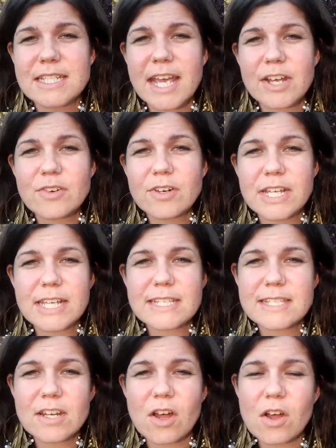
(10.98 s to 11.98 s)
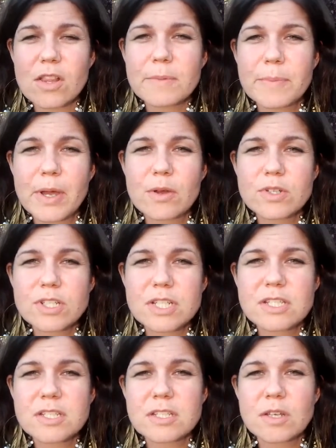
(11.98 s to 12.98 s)
Integrity isn't all about
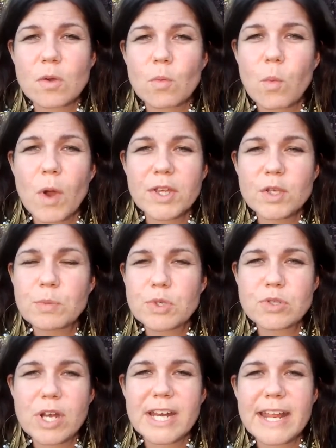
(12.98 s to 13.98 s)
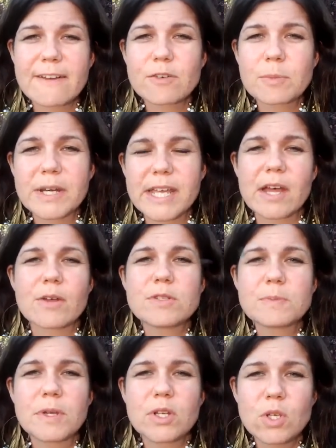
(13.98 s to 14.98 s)
just what you portray to everybody
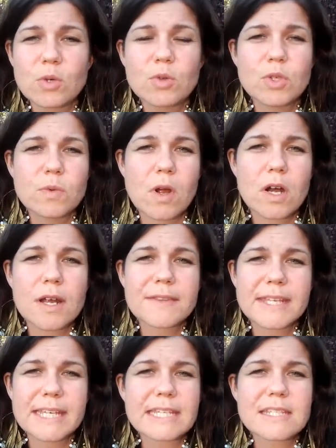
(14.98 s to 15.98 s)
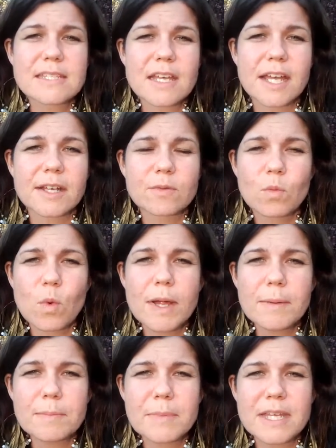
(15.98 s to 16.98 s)
else, but who you are on the inside.
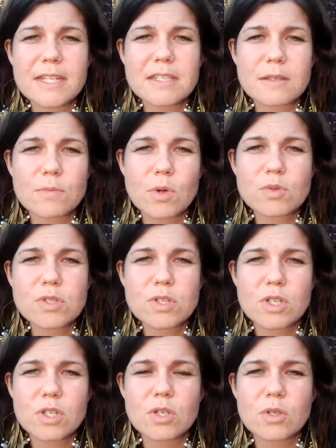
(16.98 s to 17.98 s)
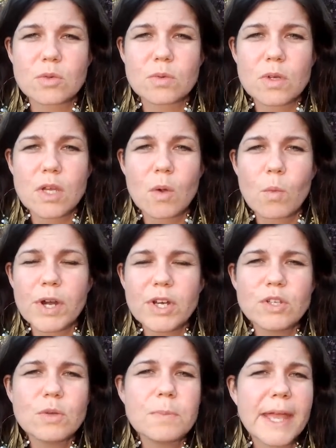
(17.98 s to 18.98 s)
What means the most to you?
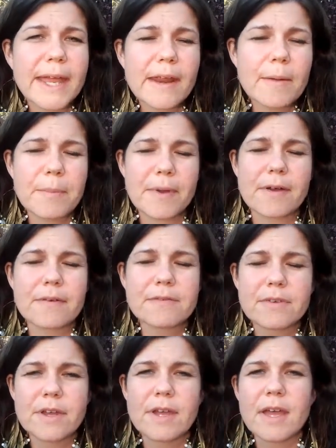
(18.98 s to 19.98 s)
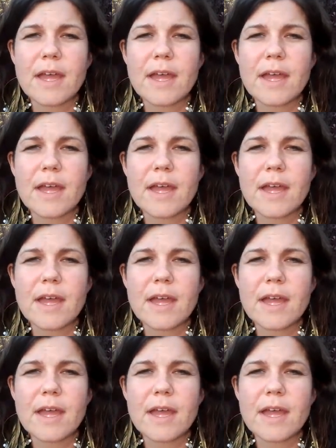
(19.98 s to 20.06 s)
What are you made up of?